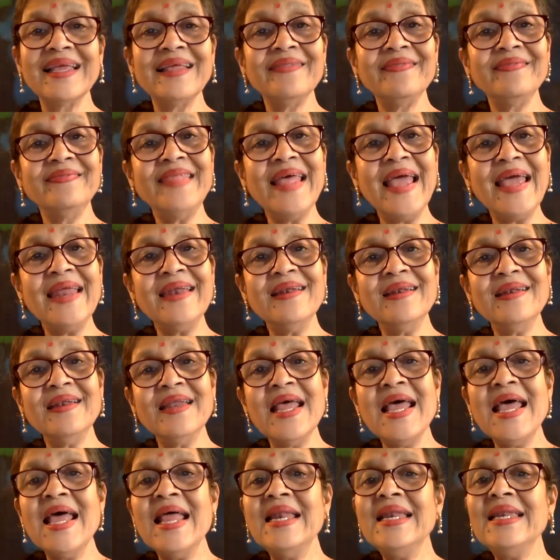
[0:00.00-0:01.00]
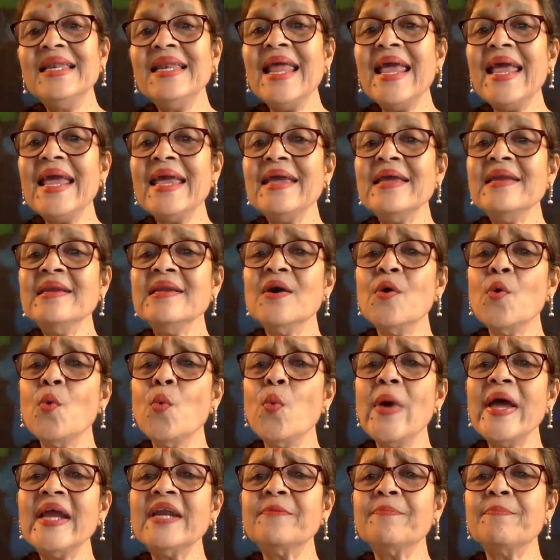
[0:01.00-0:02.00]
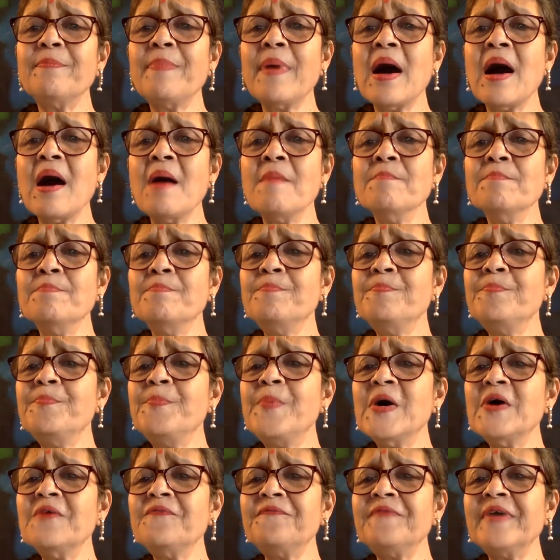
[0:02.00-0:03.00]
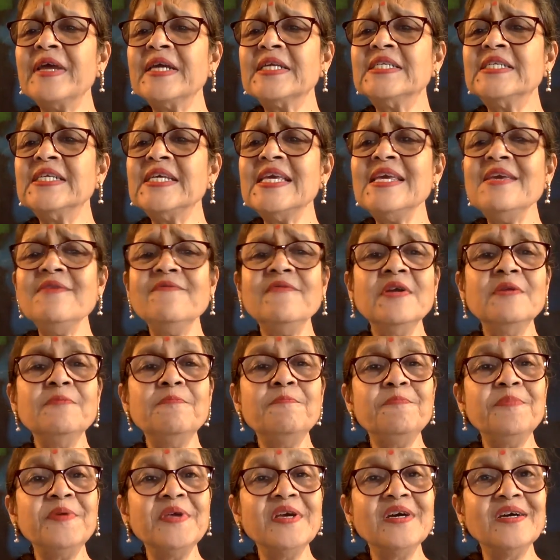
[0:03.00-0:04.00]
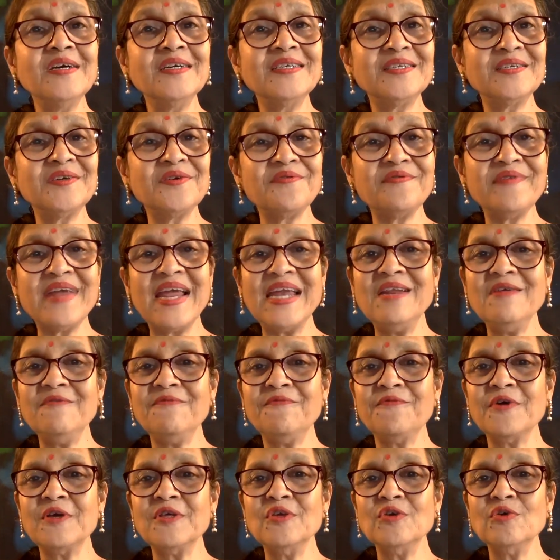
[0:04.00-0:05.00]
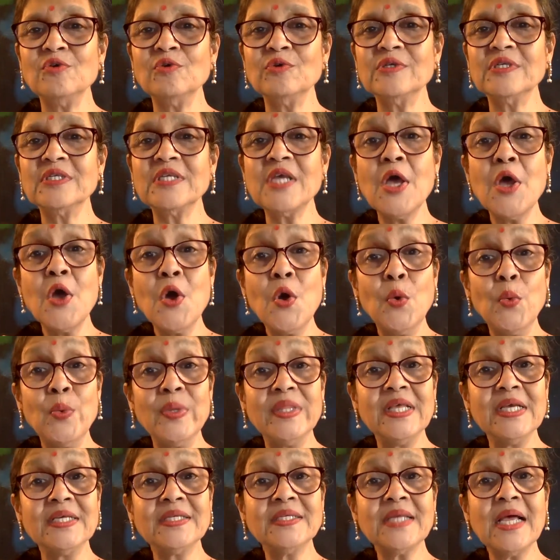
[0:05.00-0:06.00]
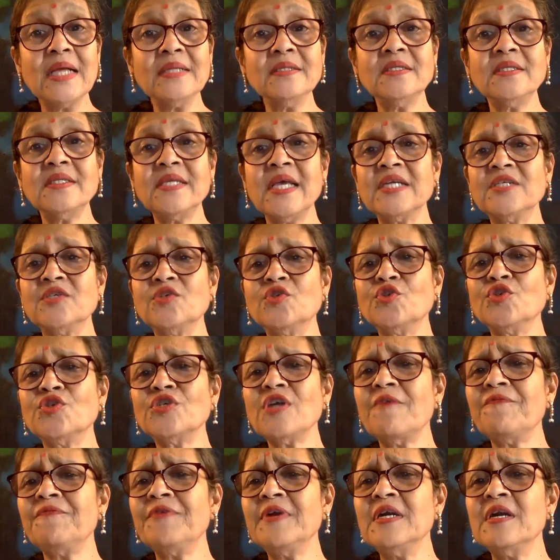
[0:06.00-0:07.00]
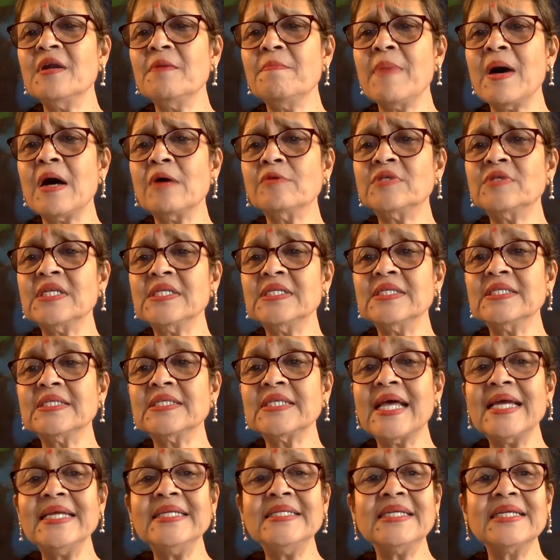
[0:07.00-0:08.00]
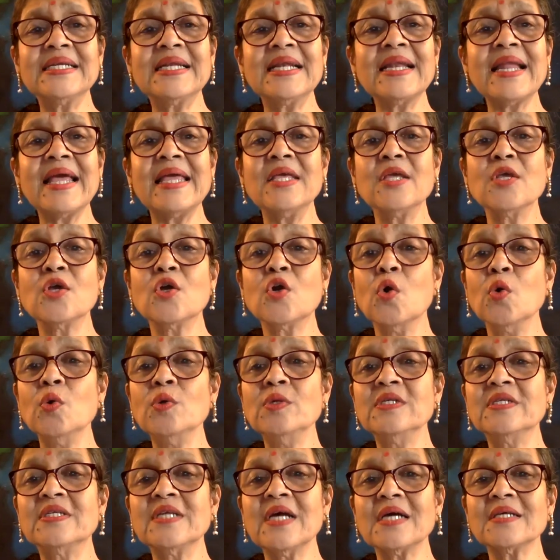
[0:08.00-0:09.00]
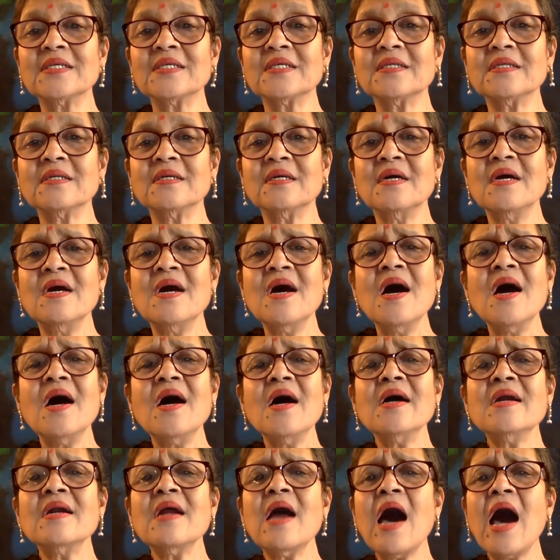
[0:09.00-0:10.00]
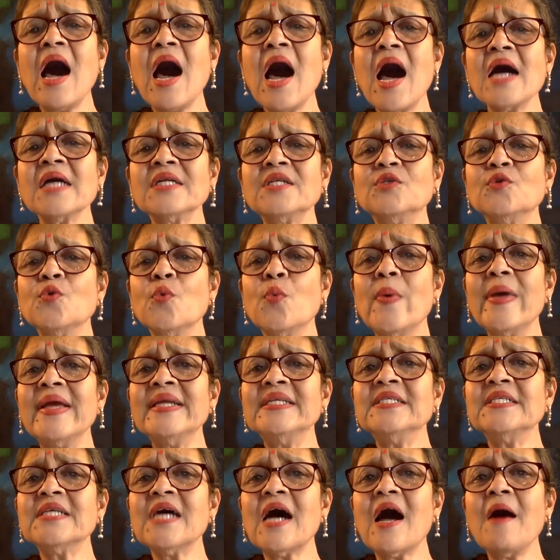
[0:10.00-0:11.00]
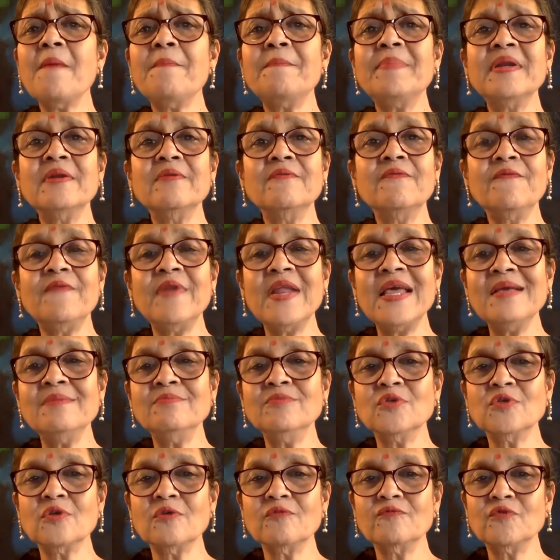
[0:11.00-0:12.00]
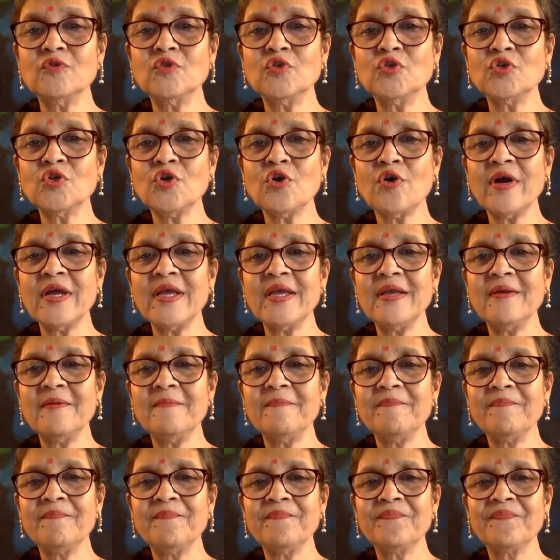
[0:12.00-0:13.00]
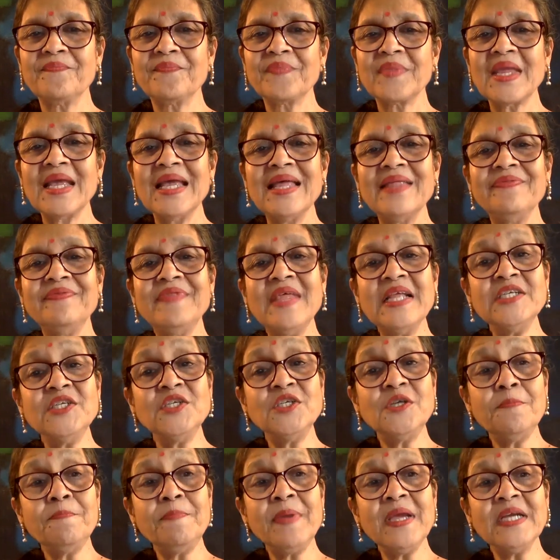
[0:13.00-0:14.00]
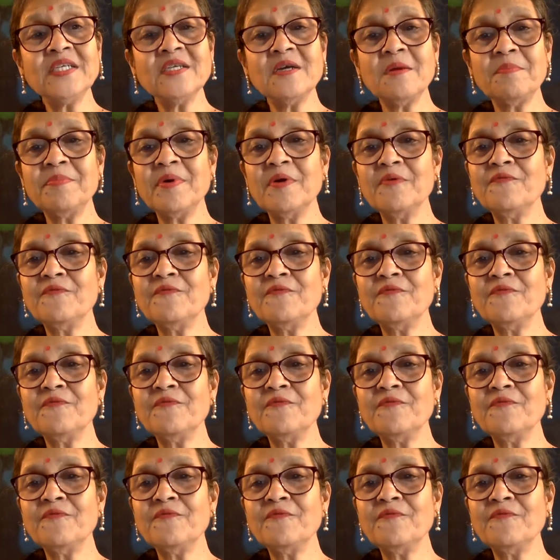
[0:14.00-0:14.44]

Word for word: Then lay in her wet palm, perfect, even pierced, ready for use, with the sunset shuffled about inside it like gold dust. Her heart went up in flames of joy. Then she picked up her